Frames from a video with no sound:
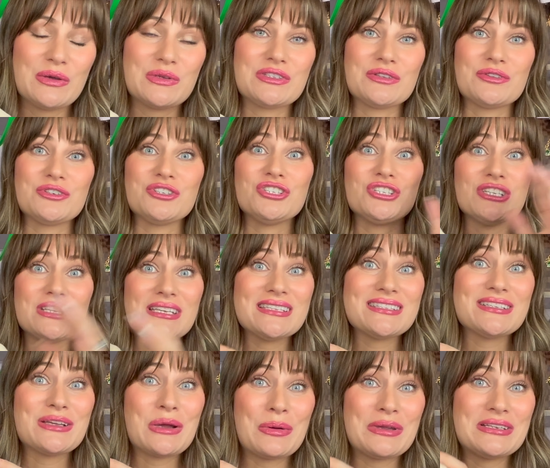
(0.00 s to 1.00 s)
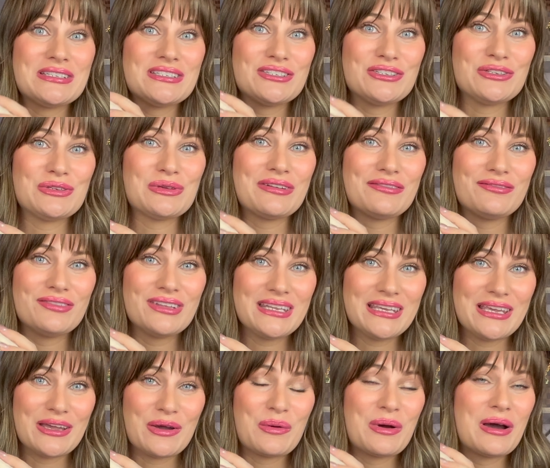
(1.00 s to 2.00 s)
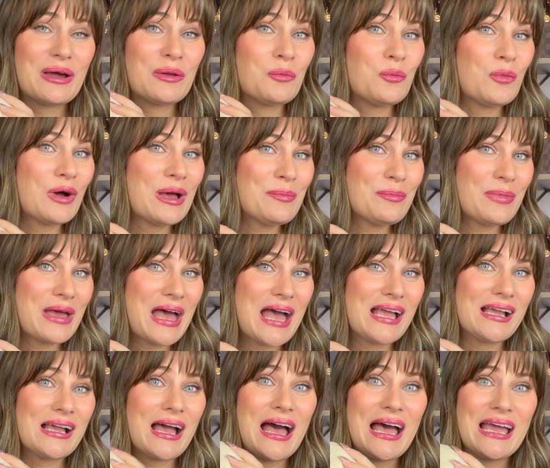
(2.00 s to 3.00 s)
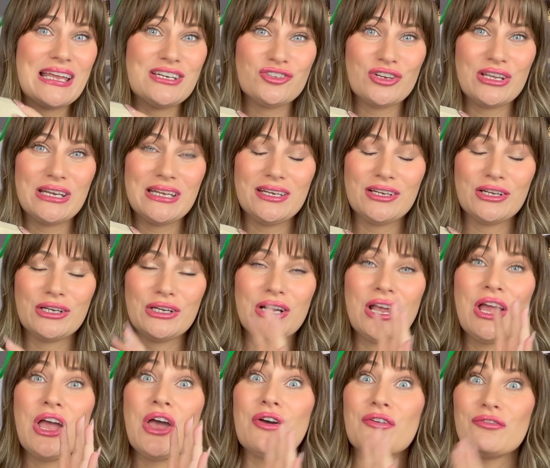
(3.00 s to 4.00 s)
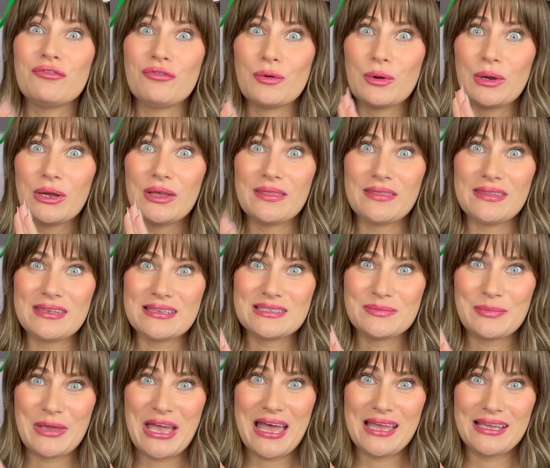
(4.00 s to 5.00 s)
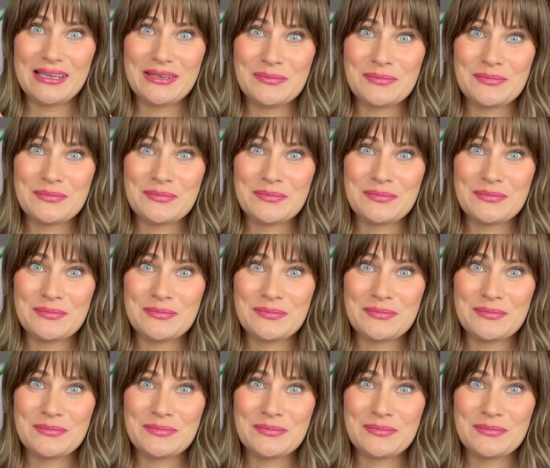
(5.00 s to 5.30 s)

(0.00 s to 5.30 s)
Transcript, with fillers: So she's going to do a video on what bag I traded her for this bag.